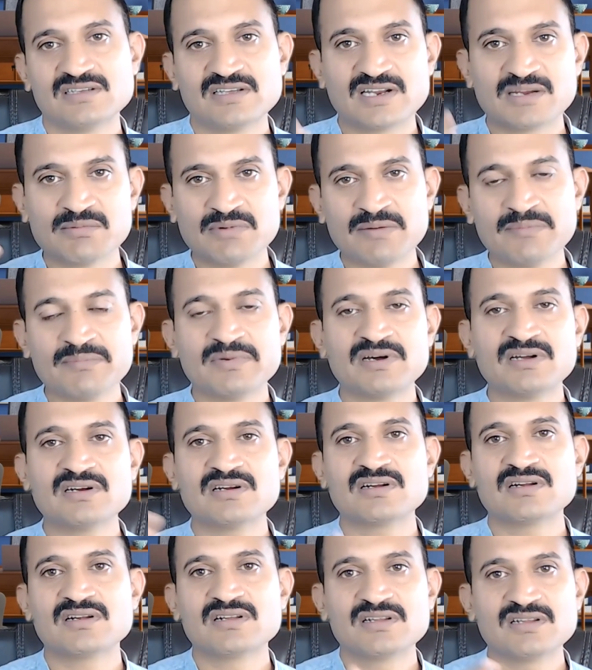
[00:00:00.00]

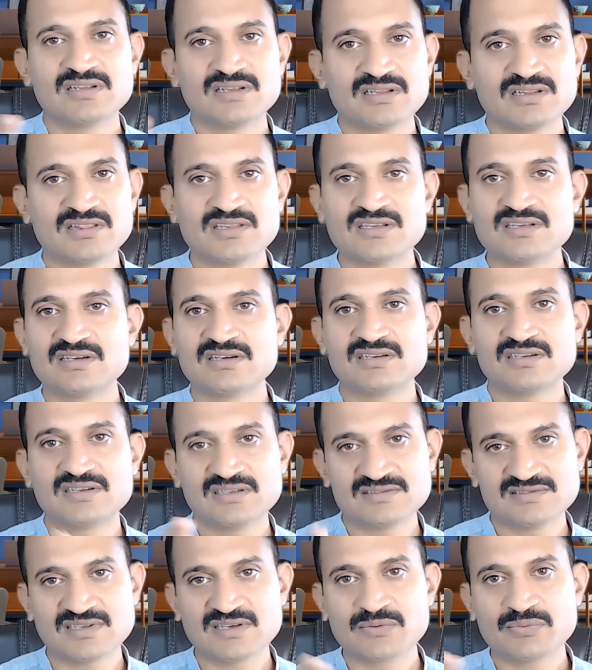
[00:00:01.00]
remember the
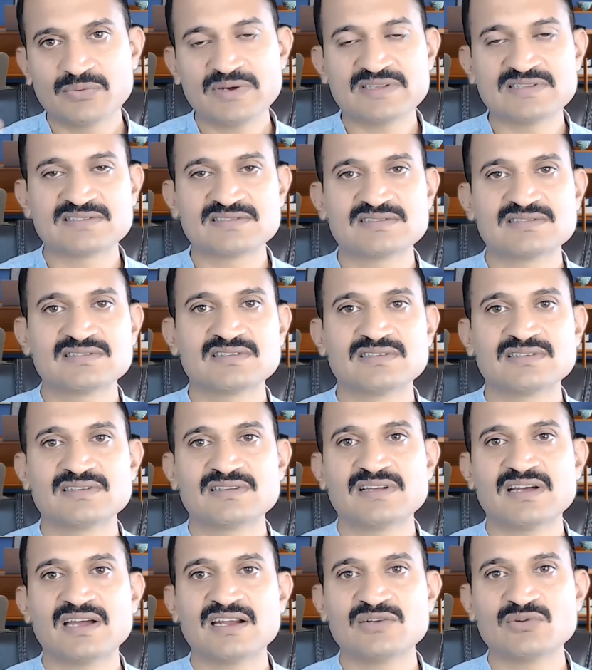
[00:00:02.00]
sequence
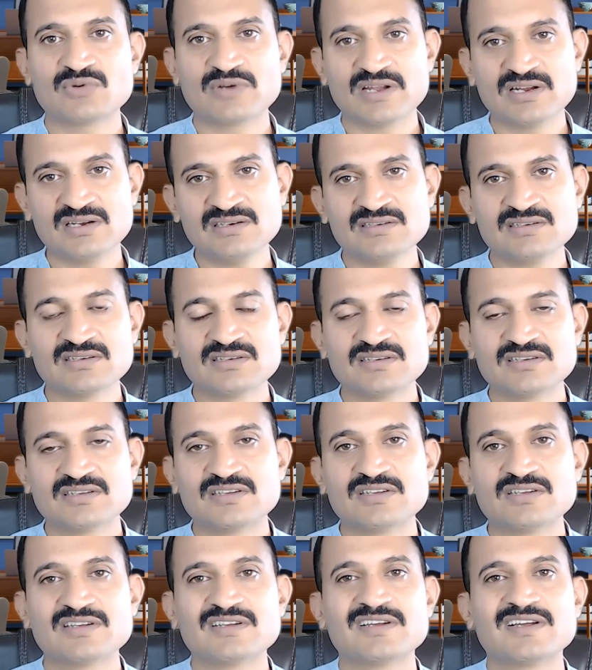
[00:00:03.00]
and you can
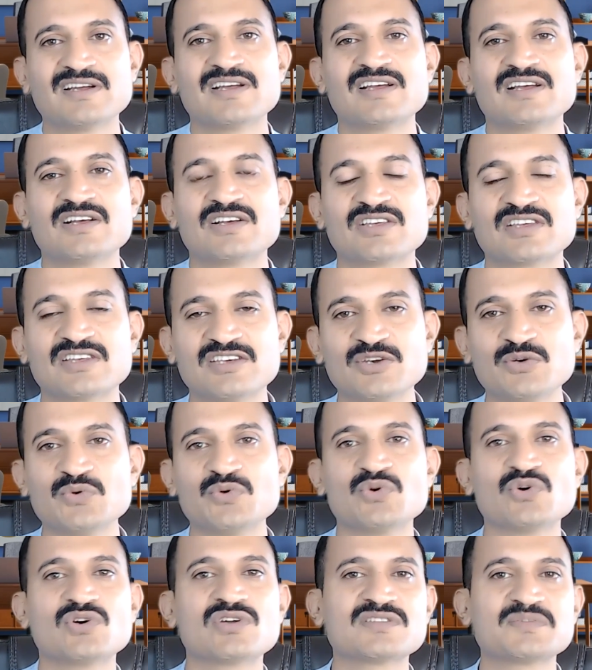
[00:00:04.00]
give
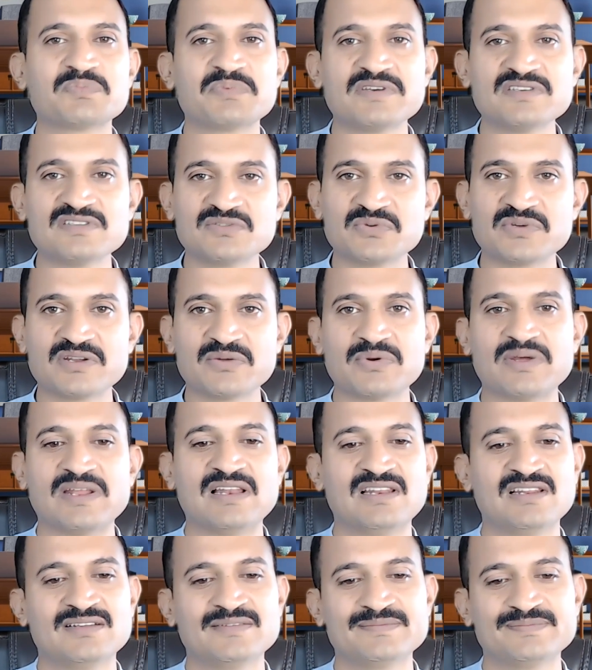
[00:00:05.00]
your speech very well.